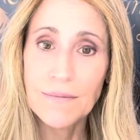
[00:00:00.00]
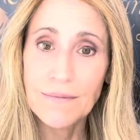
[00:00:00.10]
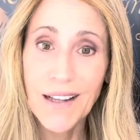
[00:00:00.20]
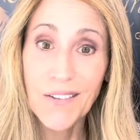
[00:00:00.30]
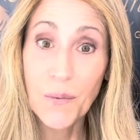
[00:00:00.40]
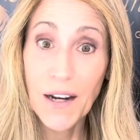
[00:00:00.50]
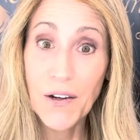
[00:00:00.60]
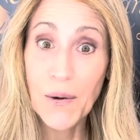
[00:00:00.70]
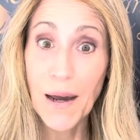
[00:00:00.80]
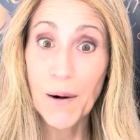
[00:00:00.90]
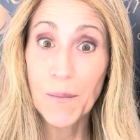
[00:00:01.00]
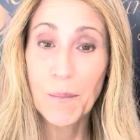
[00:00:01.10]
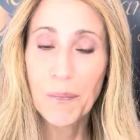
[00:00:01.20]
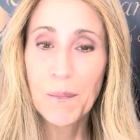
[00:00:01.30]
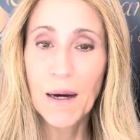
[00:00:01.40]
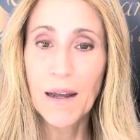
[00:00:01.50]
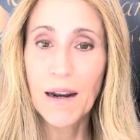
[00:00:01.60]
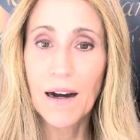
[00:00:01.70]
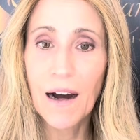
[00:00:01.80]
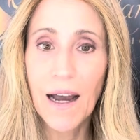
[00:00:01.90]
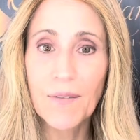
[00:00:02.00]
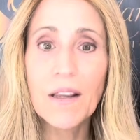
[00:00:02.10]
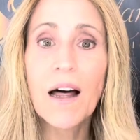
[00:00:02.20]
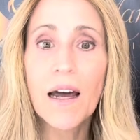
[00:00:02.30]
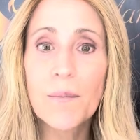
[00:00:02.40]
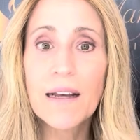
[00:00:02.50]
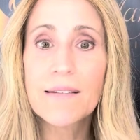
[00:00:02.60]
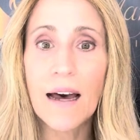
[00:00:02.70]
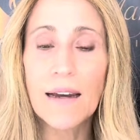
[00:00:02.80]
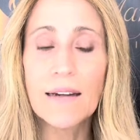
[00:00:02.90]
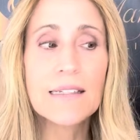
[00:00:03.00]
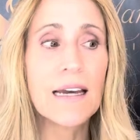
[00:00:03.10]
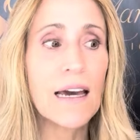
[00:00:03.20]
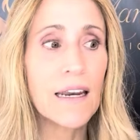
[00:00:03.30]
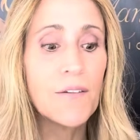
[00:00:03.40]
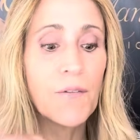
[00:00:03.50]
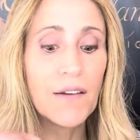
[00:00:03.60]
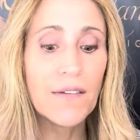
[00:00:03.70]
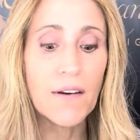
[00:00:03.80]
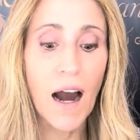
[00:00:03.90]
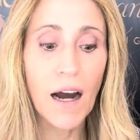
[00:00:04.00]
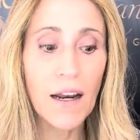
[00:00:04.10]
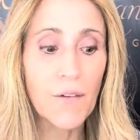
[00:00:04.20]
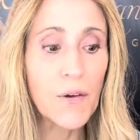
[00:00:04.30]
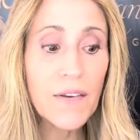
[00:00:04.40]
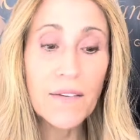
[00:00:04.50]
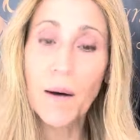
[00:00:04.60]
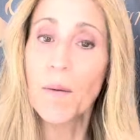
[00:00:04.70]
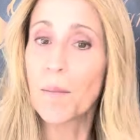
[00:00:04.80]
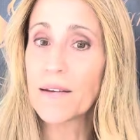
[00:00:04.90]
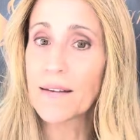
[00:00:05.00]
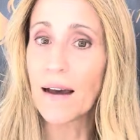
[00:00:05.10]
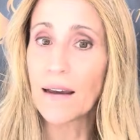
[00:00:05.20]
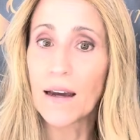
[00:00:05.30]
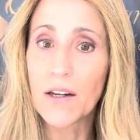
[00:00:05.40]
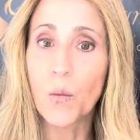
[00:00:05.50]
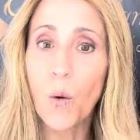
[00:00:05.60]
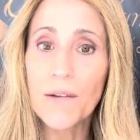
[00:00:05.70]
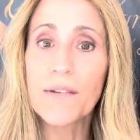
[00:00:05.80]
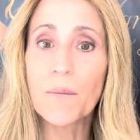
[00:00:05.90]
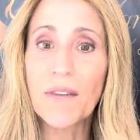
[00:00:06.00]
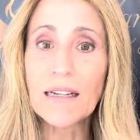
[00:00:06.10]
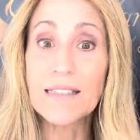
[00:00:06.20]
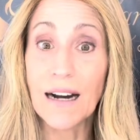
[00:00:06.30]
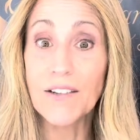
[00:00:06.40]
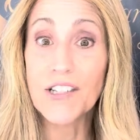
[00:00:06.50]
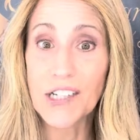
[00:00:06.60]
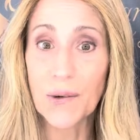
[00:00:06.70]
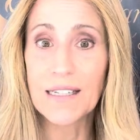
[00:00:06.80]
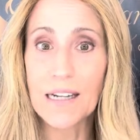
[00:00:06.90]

that's what I do now. But uh, I have a lot on my site. And if it's not, if you see something on my site and you want something done to it